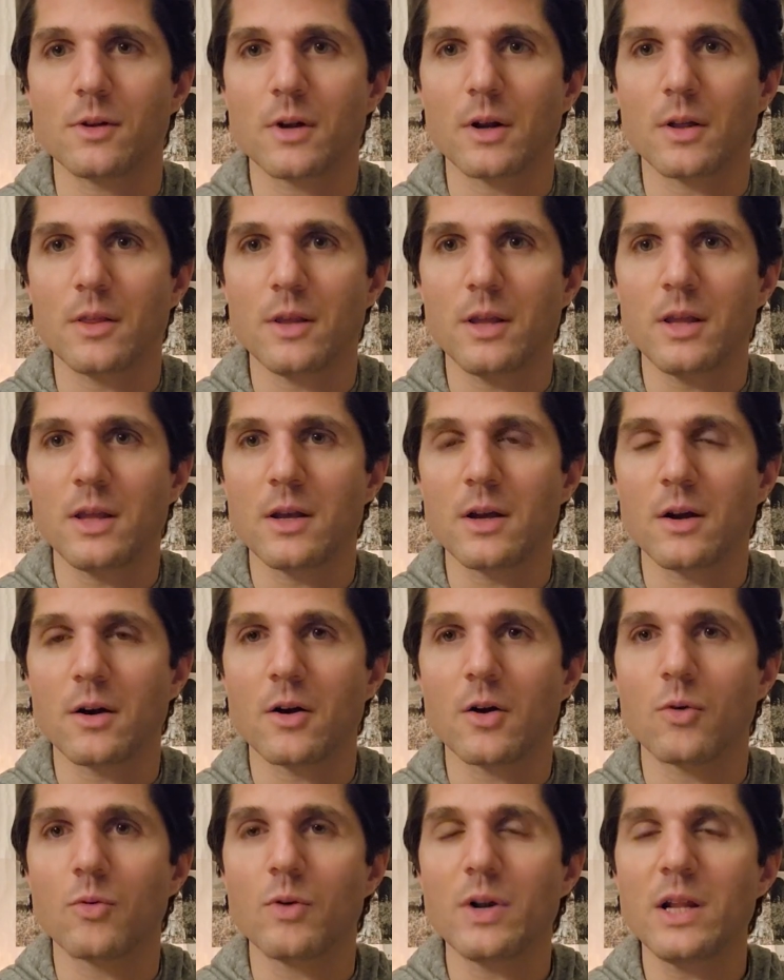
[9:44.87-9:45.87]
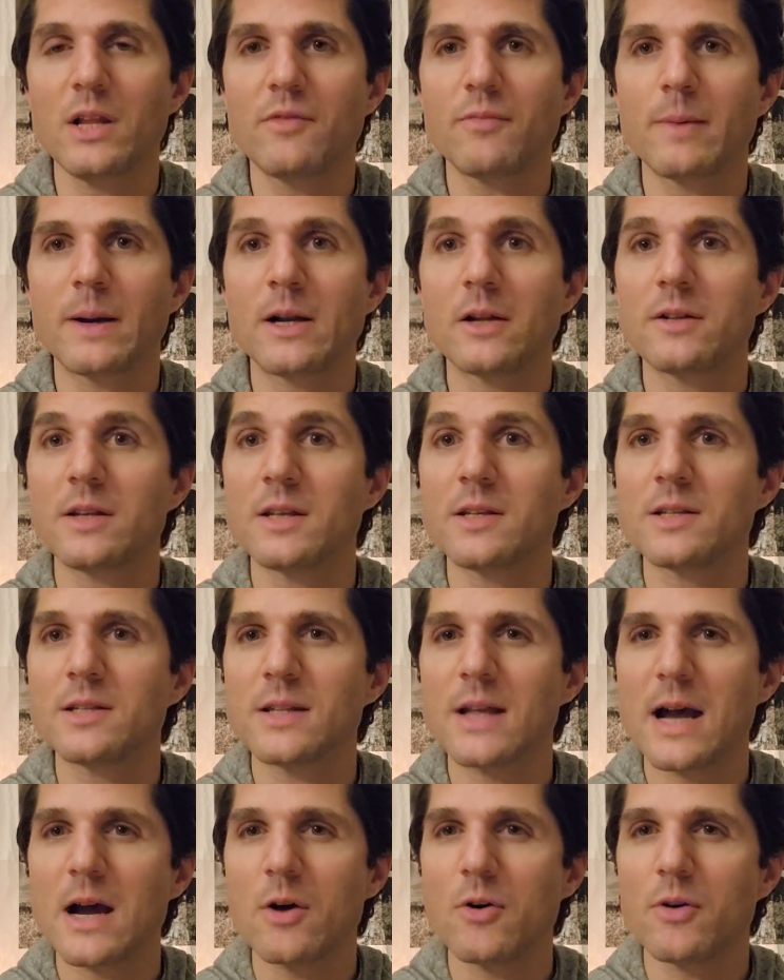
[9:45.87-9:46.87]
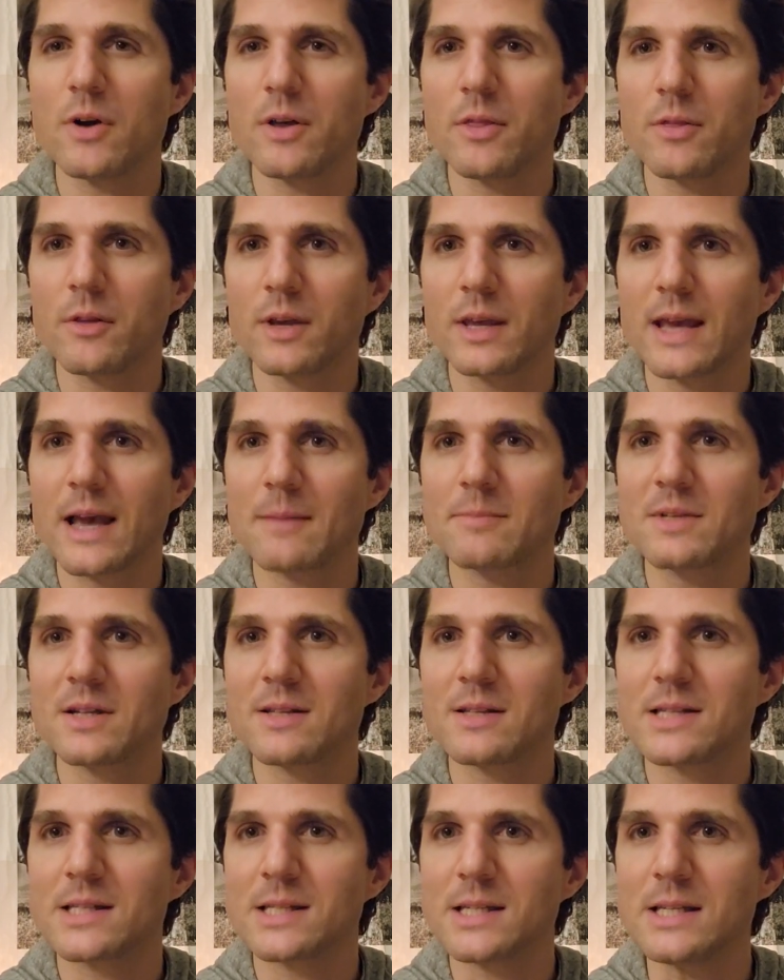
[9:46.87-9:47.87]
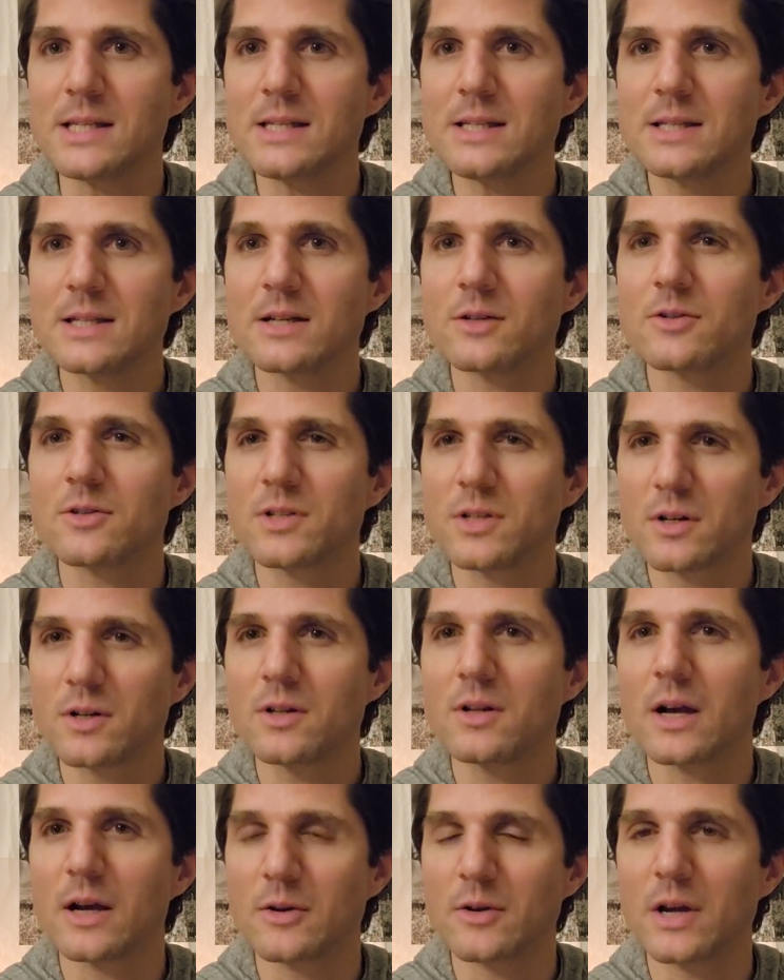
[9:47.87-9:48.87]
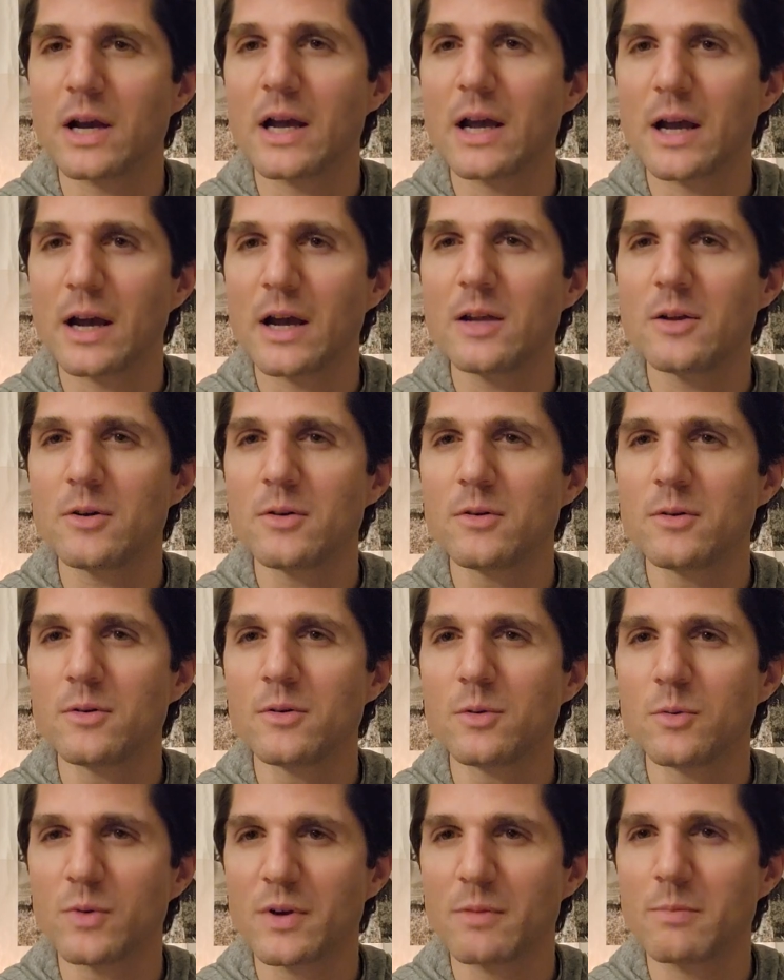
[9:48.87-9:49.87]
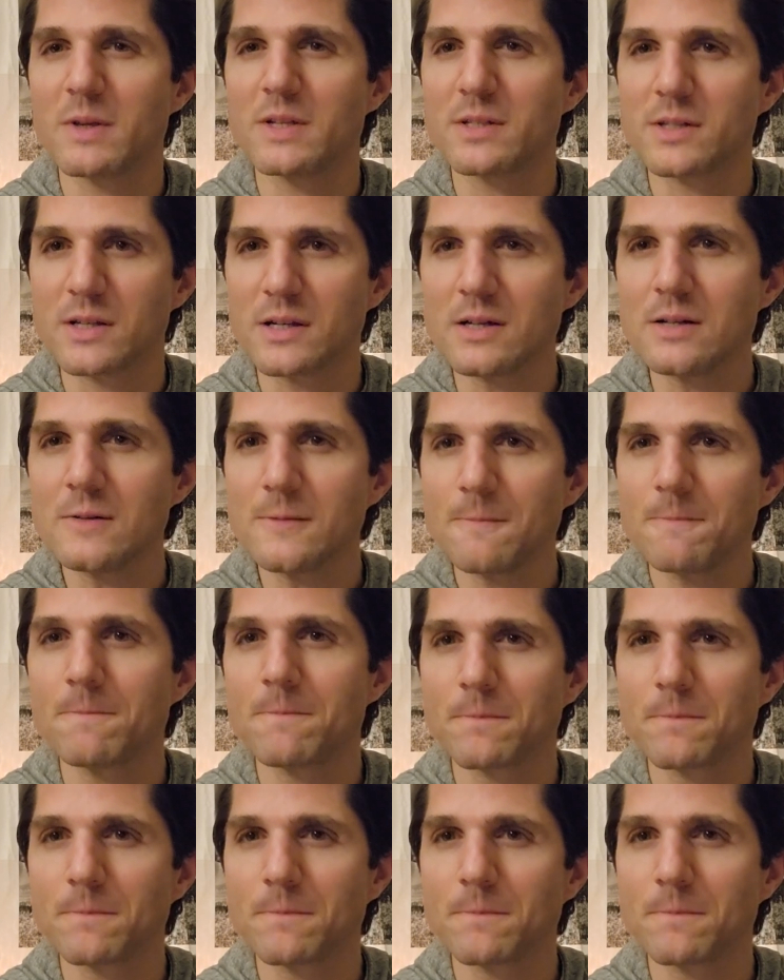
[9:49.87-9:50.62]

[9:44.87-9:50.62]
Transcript: the relief pilot is now in the captain's seat. Are you with me still?